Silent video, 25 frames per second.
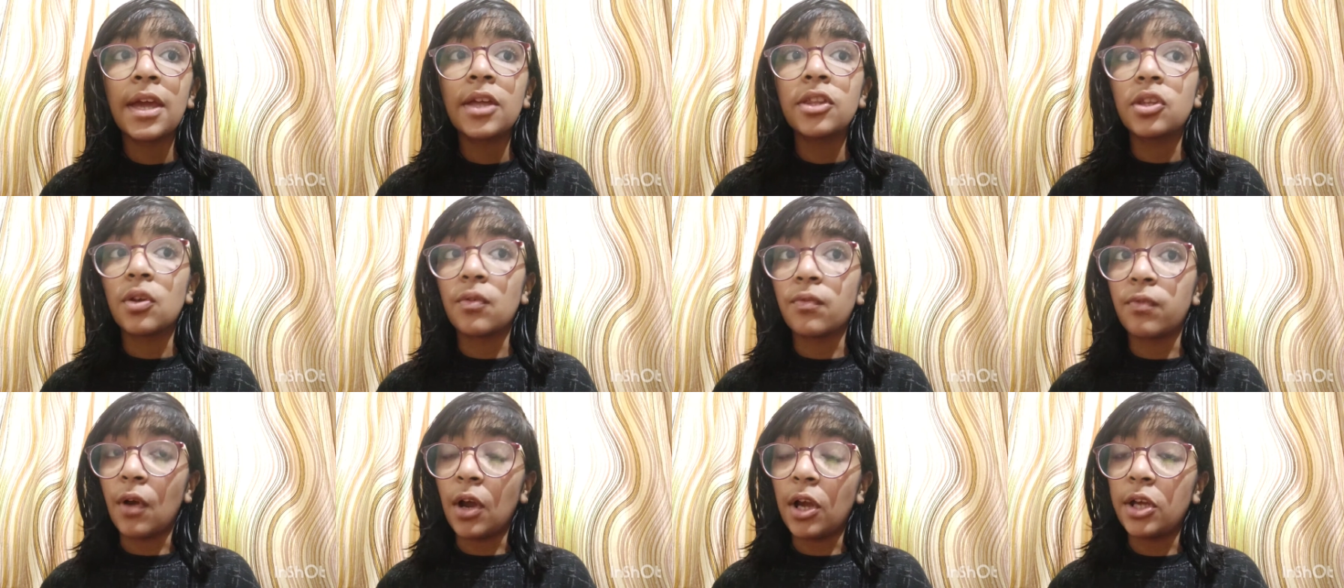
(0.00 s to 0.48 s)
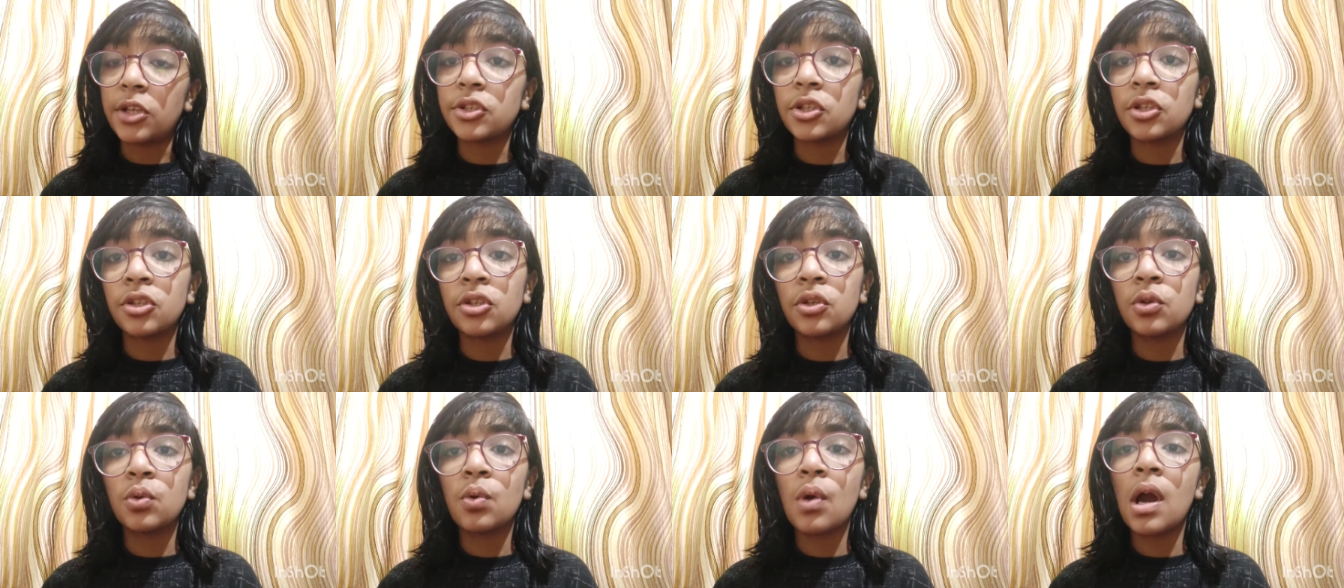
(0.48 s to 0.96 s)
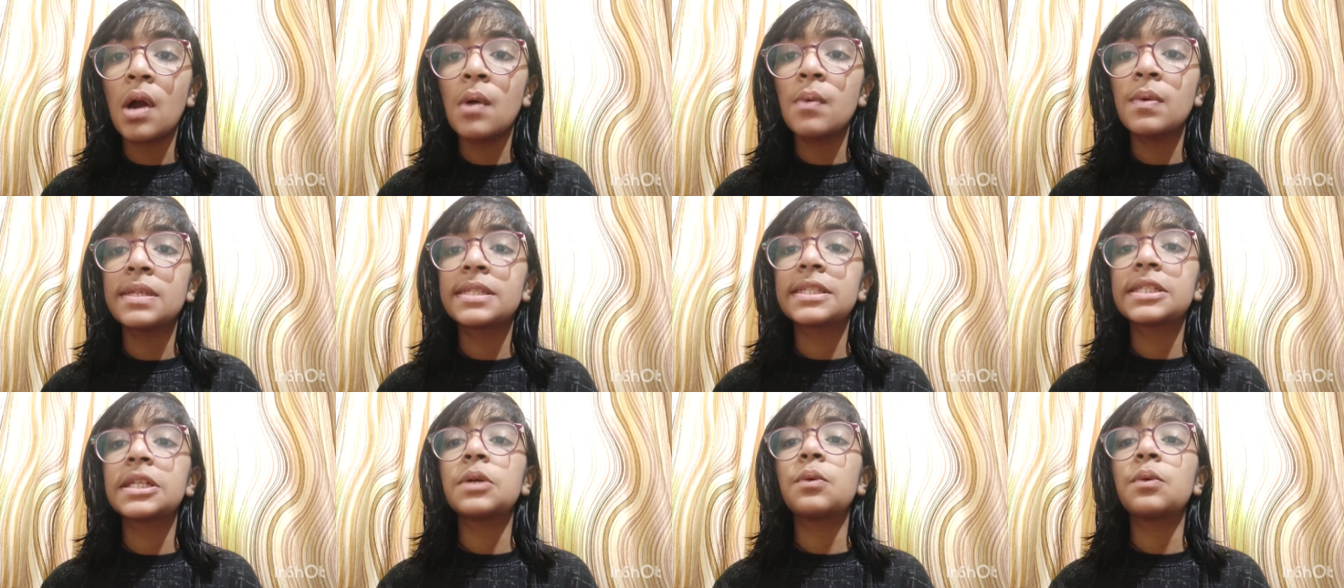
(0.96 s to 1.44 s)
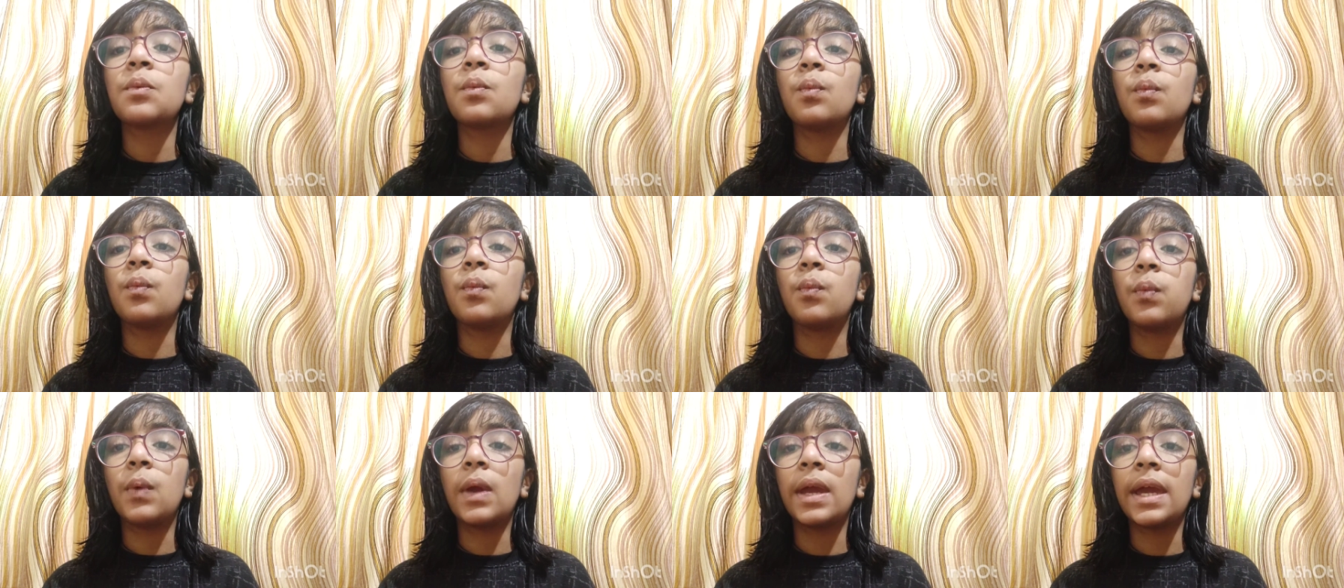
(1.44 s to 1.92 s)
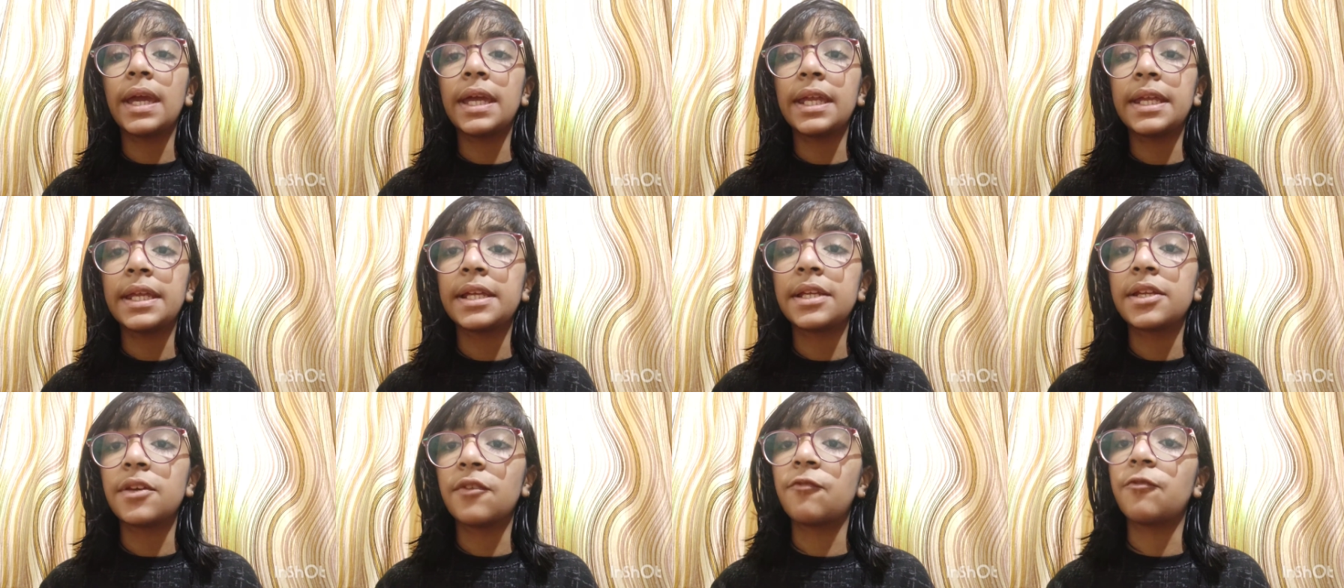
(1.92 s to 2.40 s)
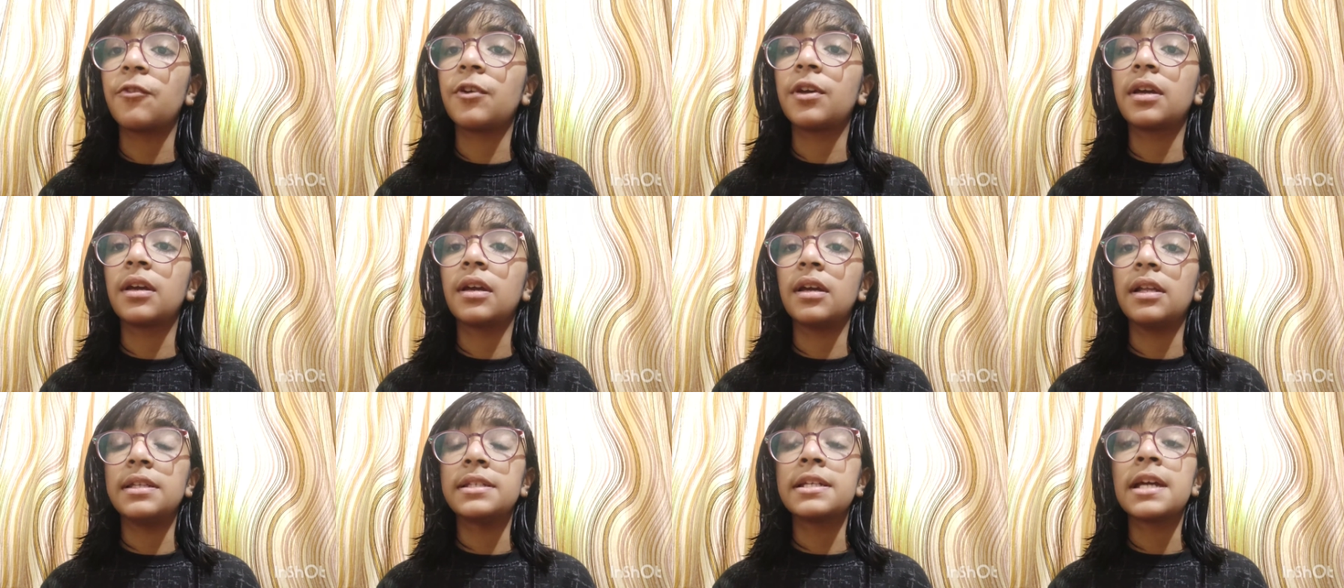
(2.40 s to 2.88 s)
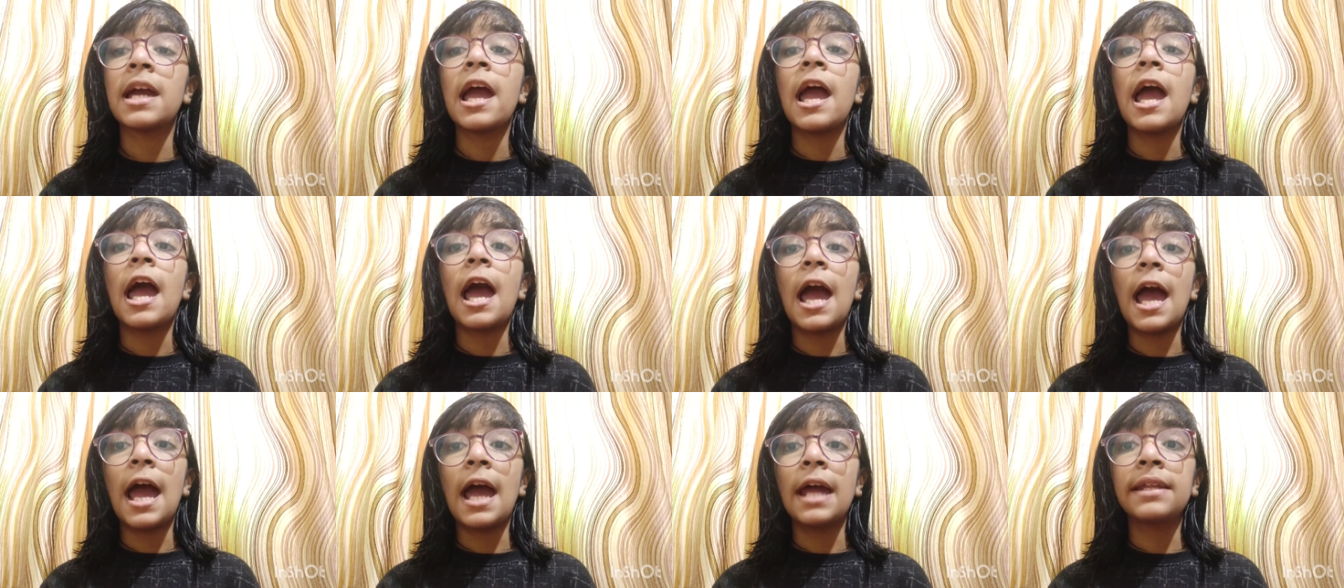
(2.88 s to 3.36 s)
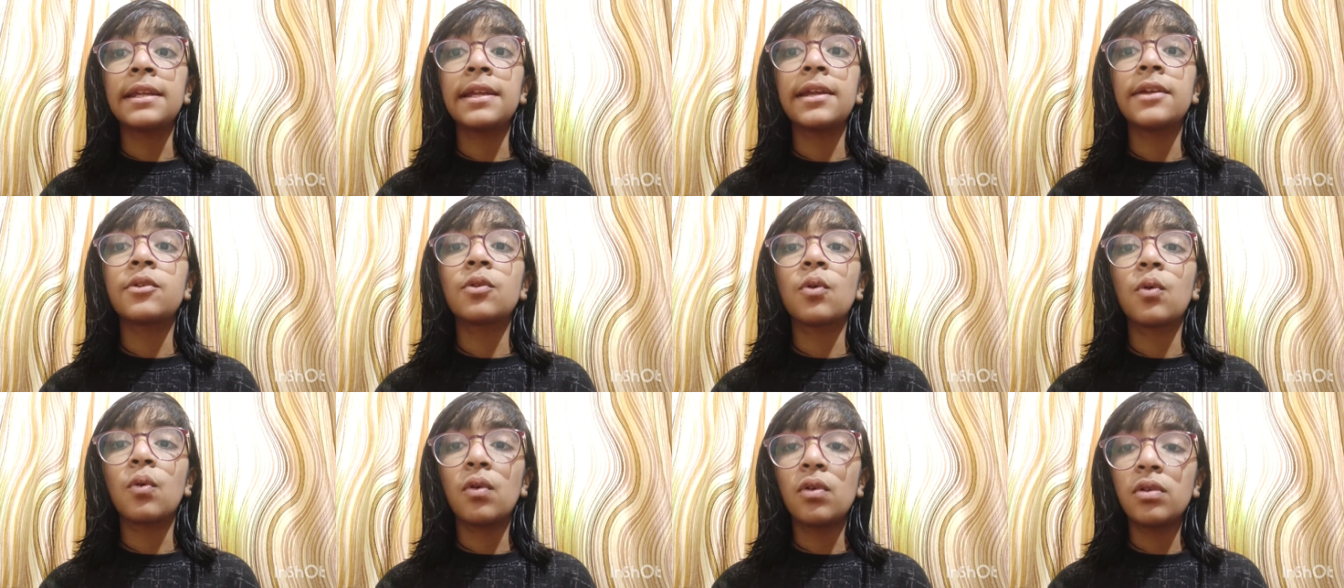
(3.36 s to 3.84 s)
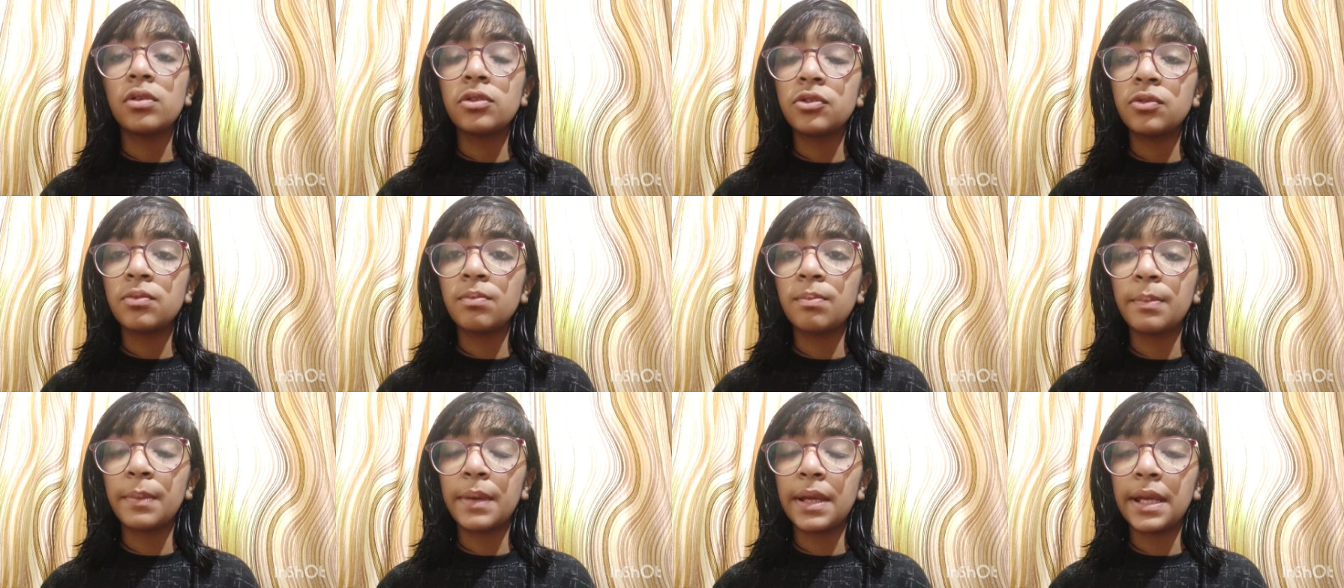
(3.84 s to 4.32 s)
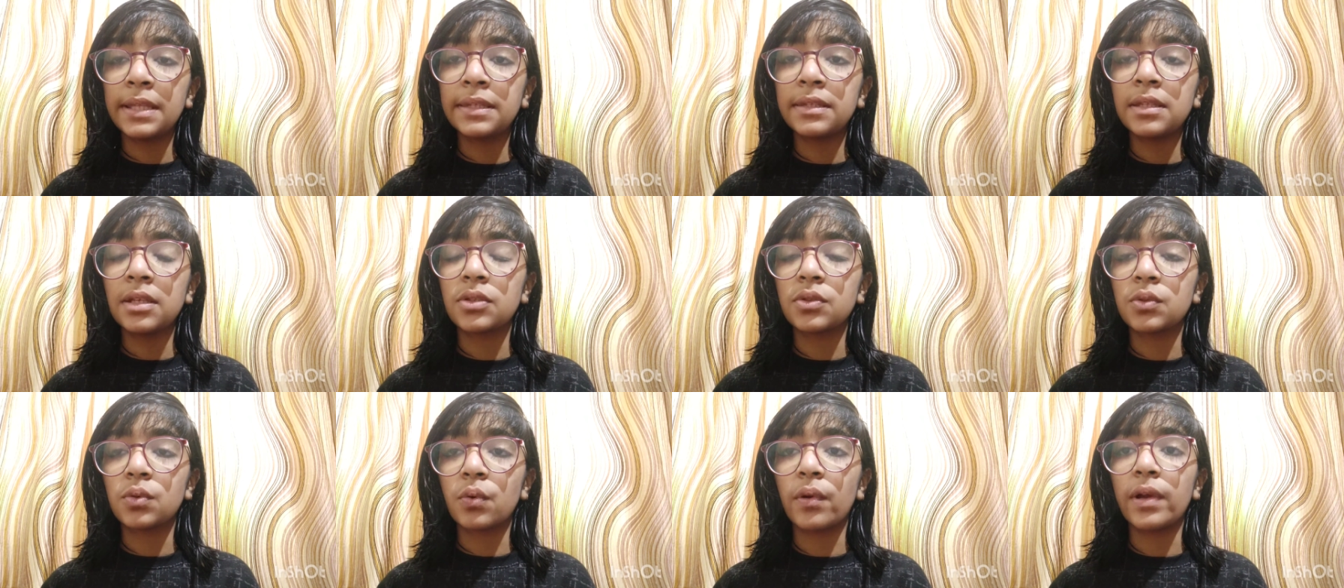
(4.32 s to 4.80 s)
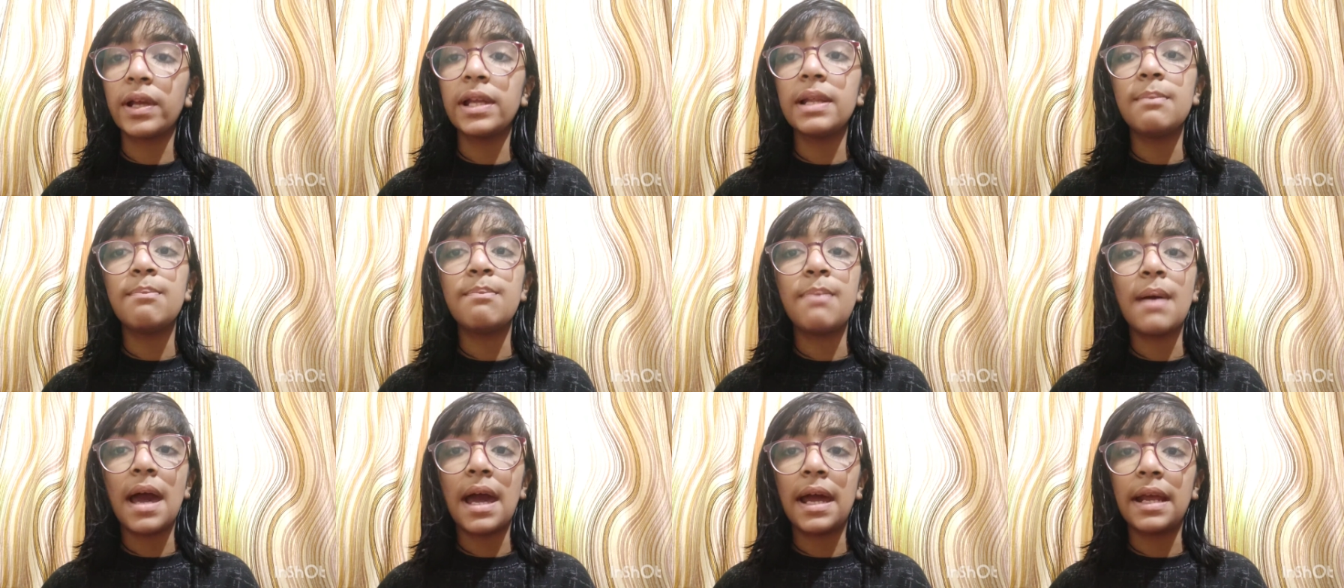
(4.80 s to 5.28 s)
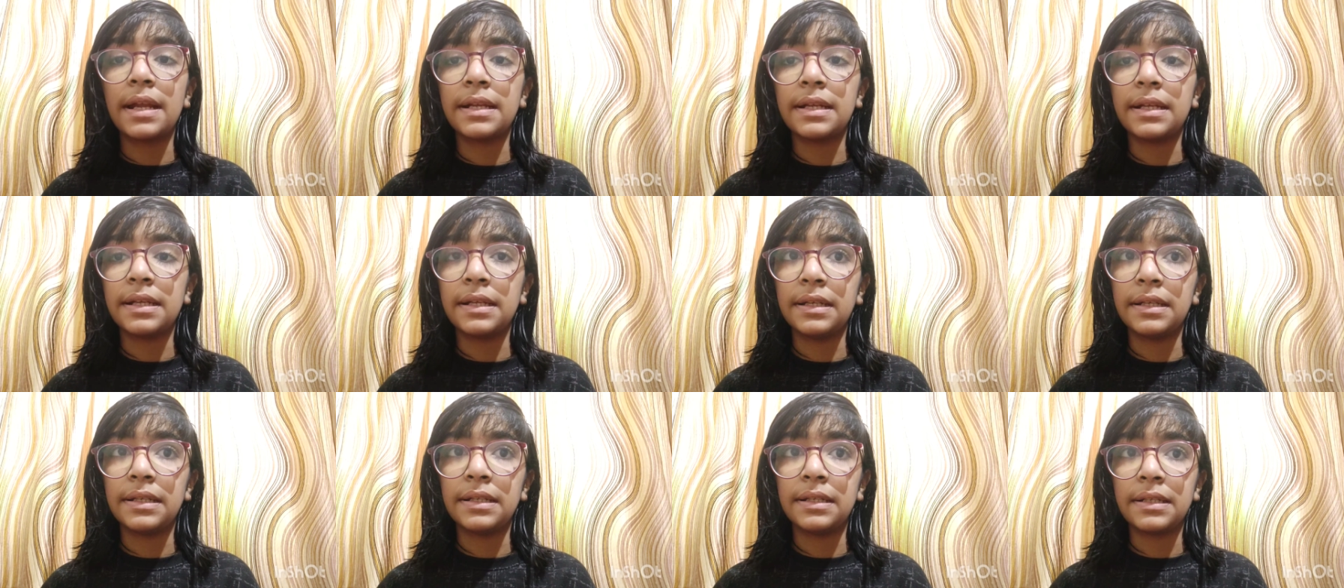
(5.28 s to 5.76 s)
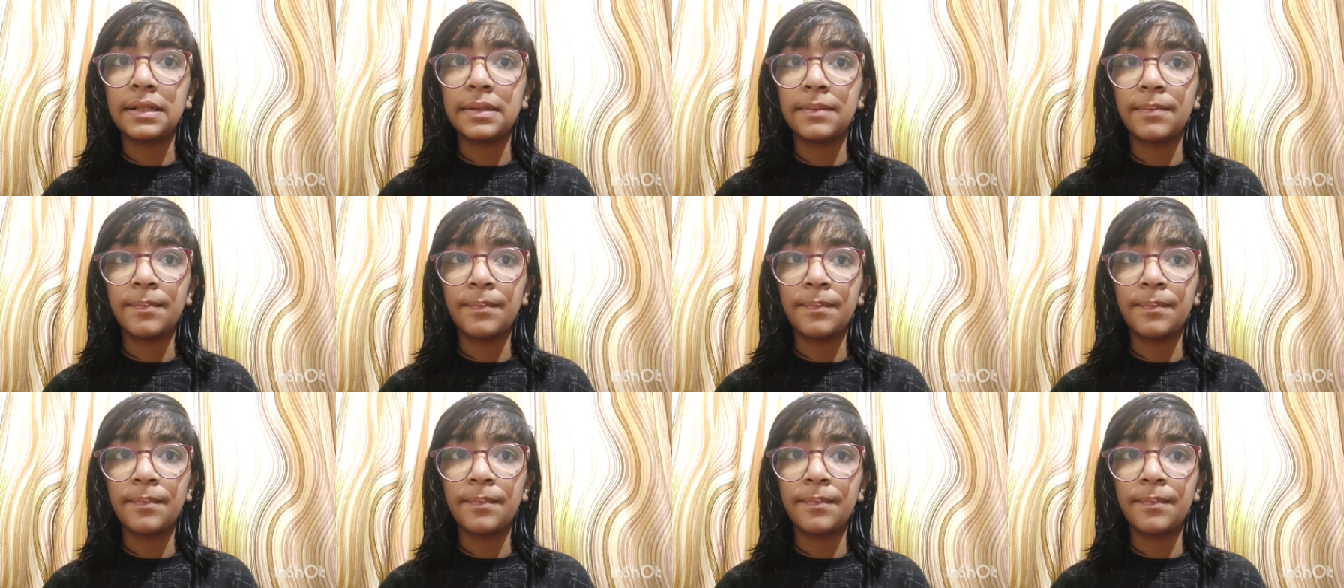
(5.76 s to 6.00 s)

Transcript: They find indigo harvesting very difficult and it also made the soil barren.